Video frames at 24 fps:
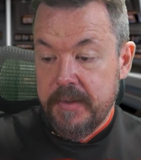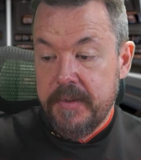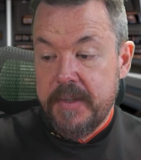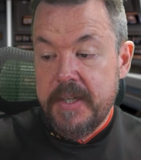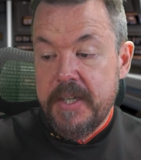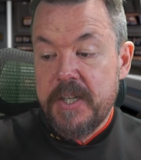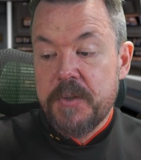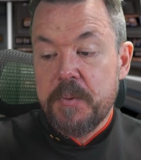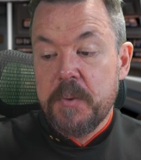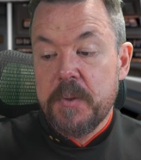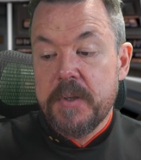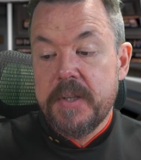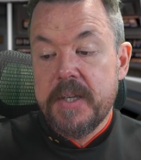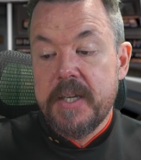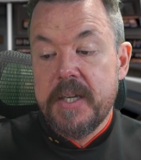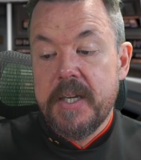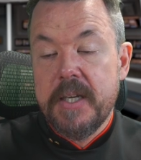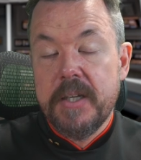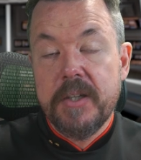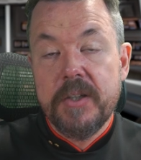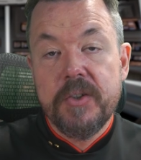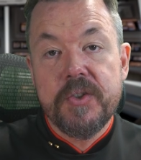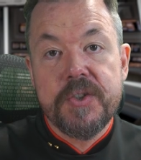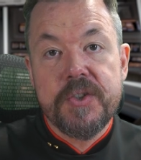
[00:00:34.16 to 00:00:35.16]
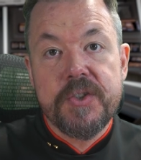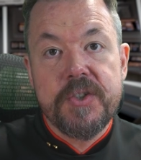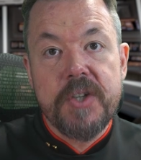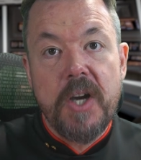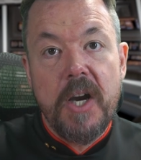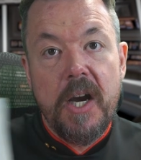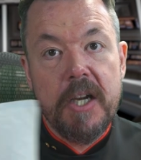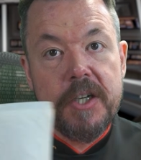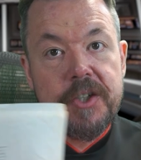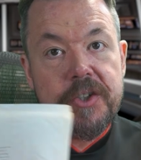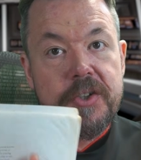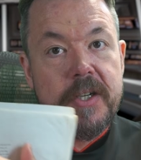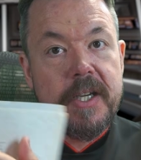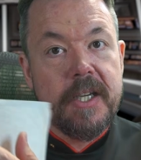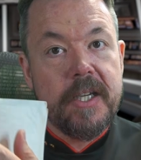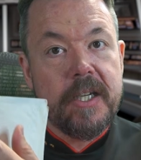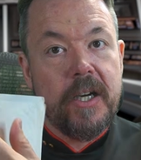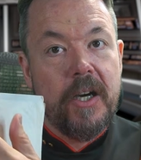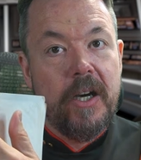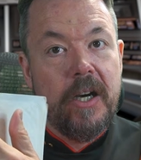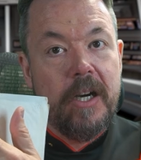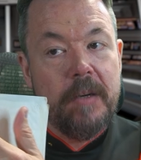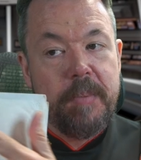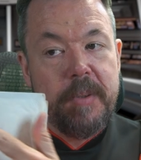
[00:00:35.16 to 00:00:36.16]
These were the Star Trek
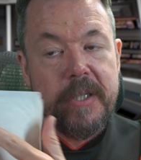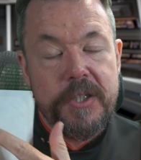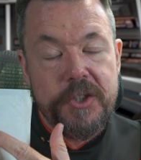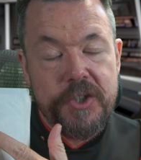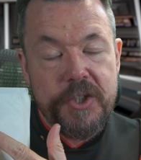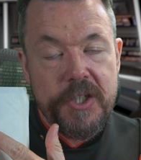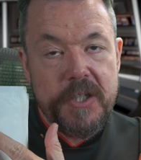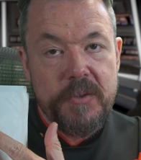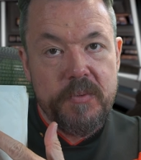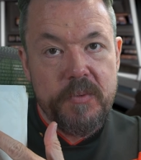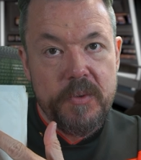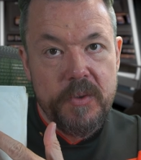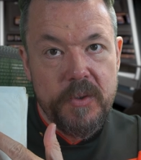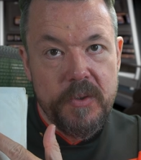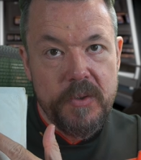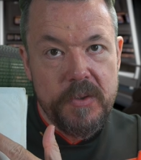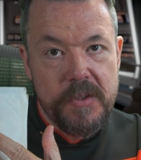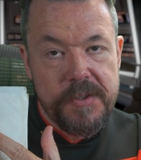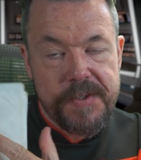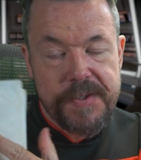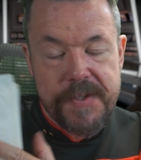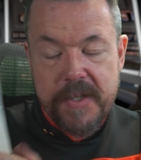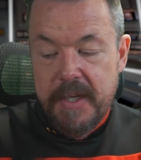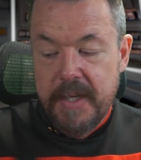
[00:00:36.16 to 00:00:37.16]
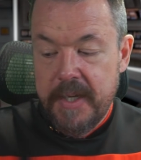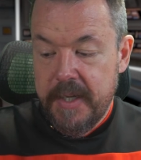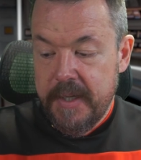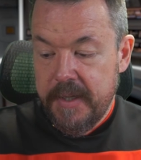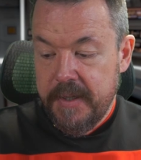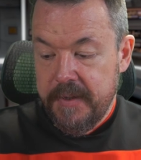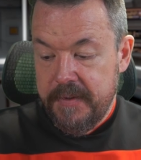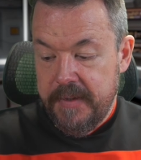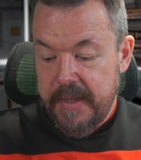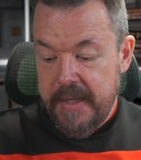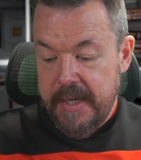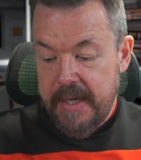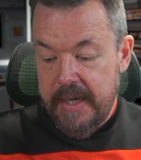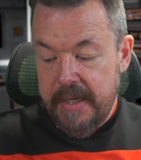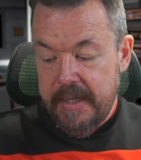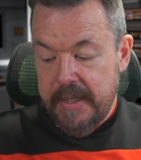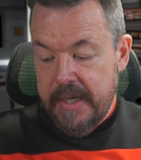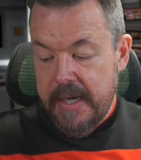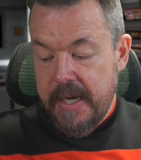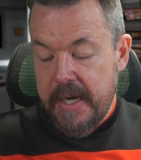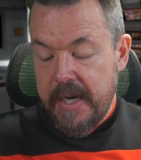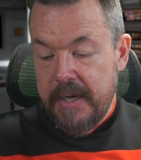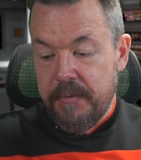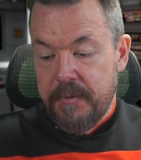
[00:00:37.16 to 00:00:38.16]
RPG rules that
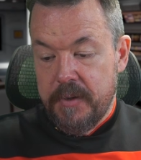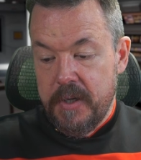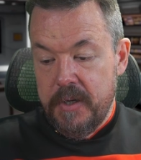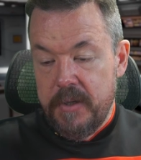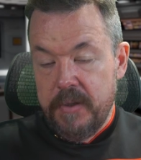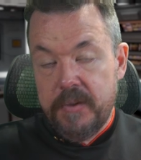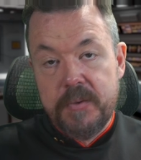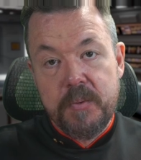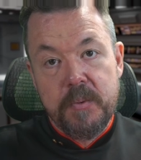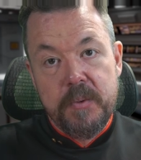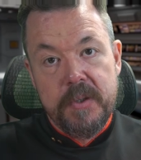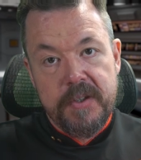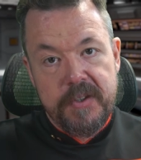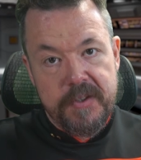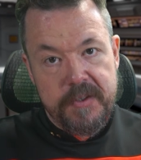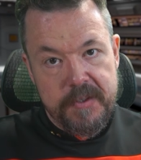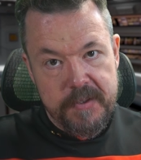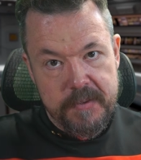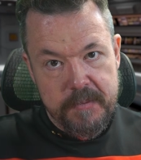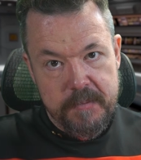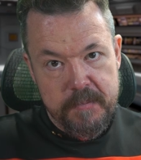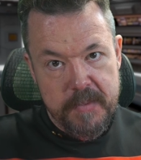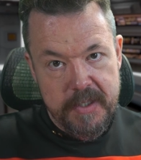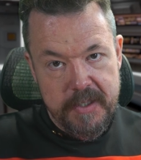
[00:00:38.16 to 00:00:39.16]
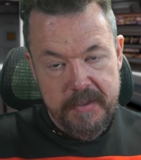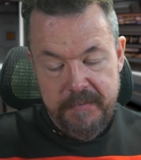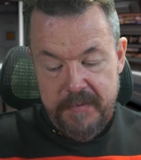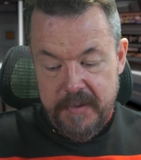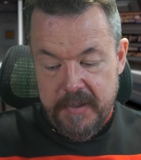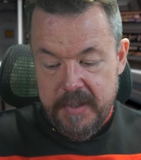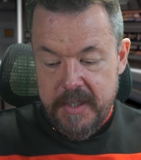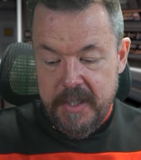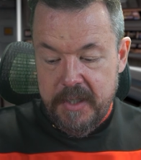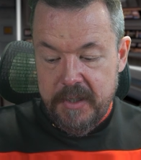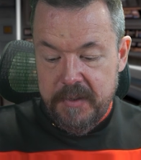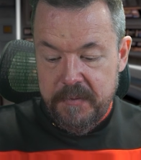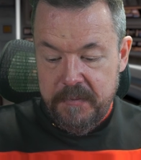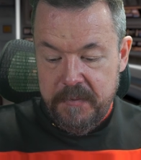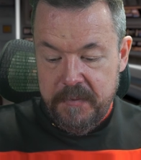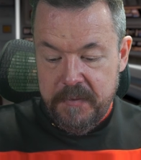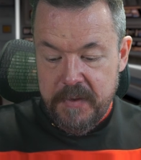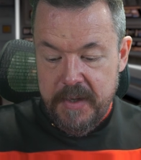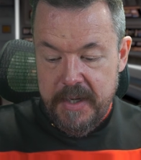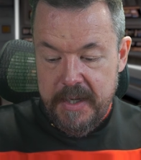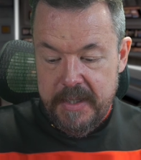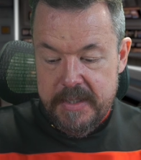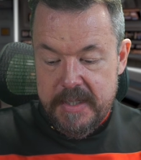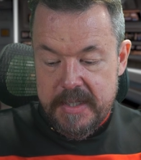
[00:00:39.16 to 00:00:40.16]
I wrote with my very good
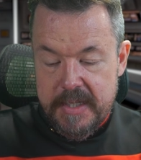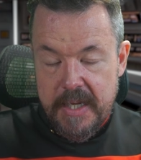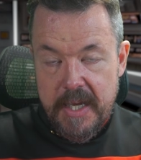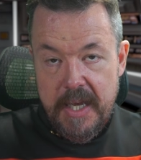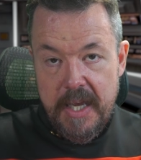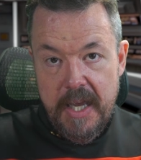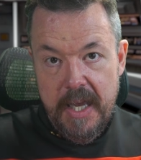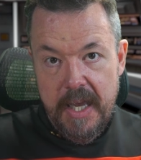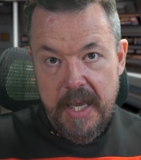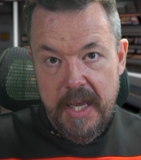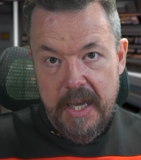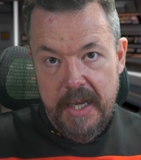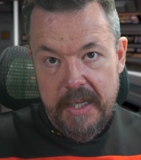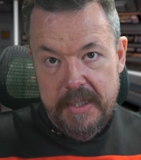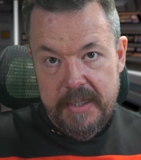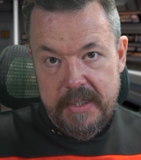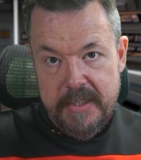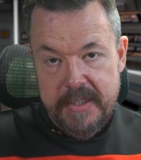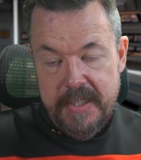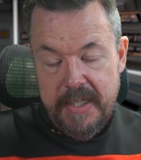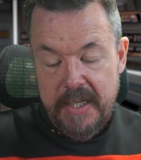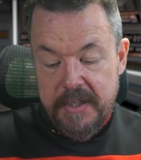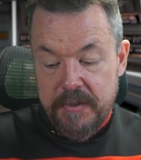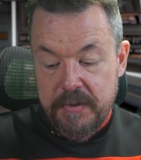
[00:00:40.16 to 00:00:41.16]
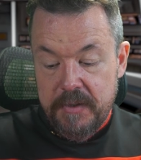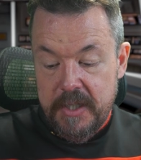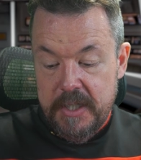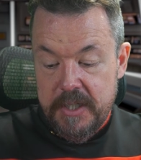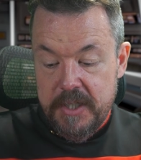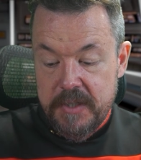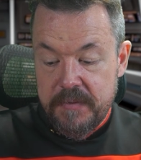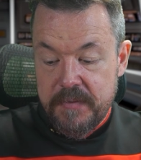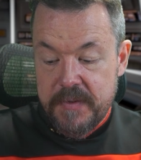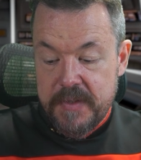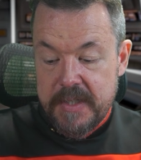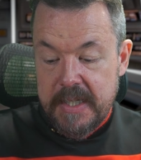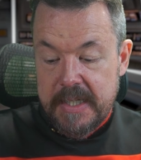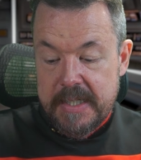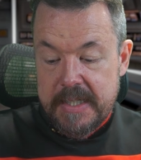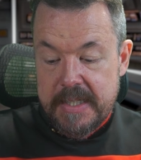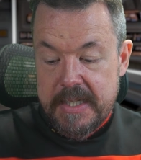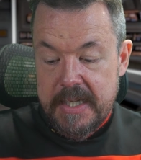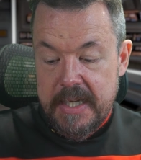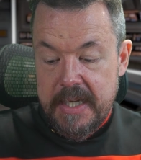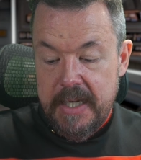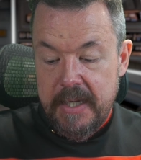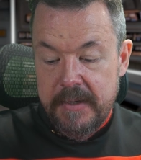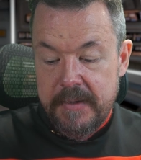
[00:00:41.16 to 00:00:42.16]
friends at the tender age of
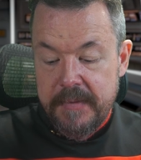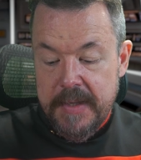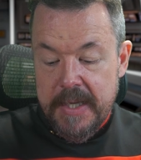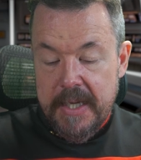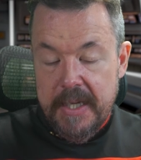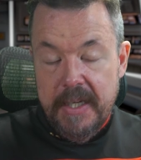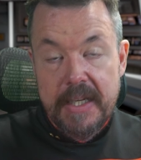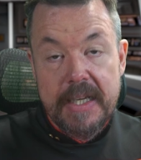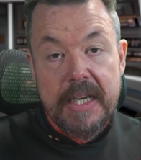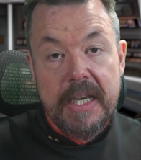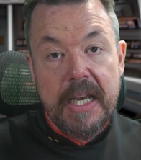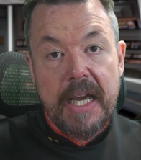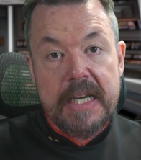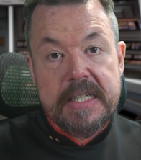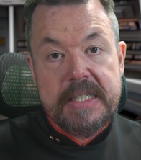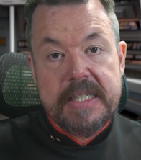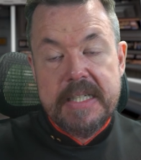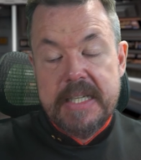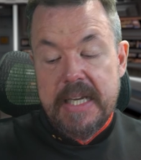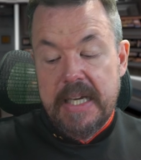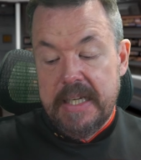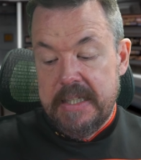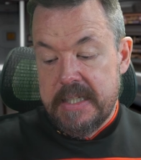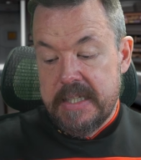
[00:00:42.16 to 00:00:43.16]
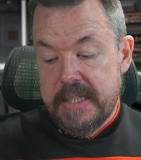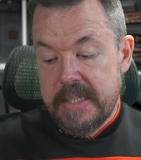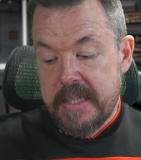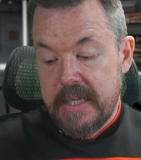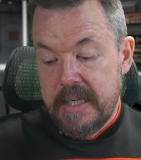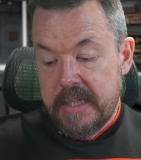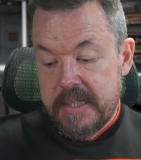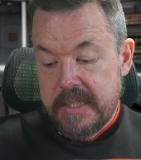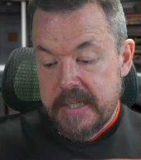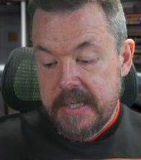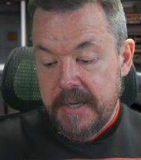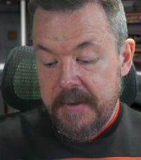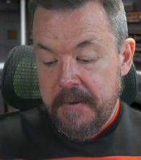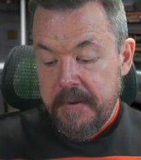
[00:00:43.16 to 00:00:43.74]
16 in 1996